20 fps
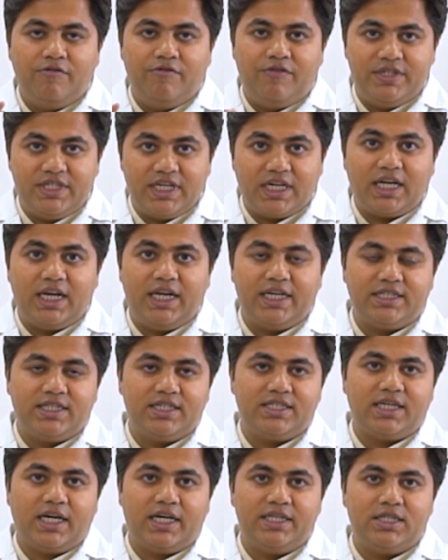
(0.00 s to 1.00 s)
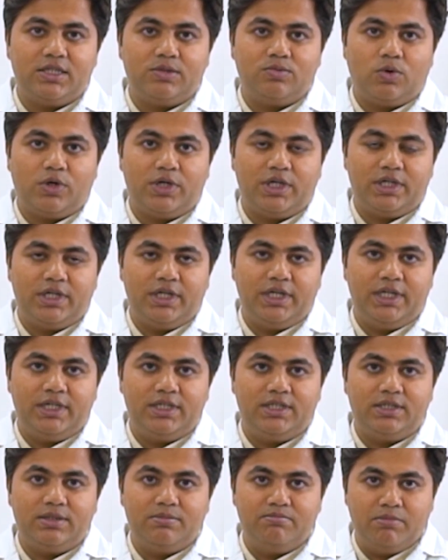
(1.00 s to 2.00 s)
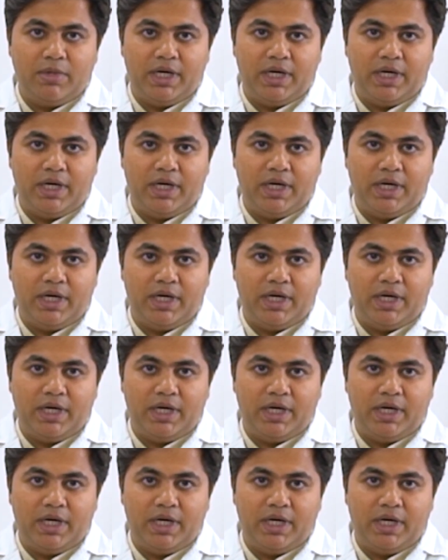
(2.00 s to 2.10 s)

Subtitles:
Physical exercise is what it needs,